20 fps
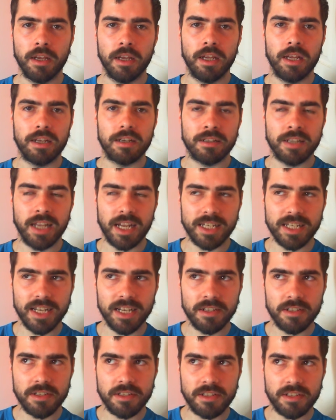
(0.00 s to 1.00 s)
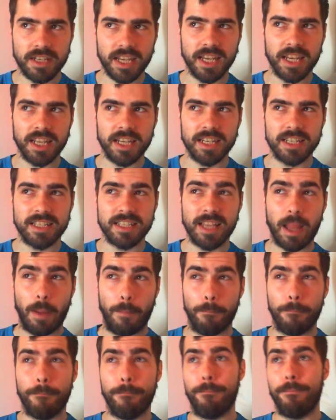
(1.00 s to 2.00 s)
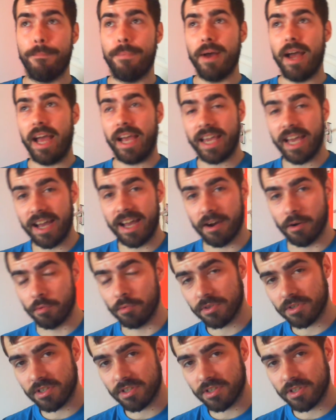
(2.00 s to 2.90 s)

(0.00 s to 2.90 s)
Zlatan's taken a step back out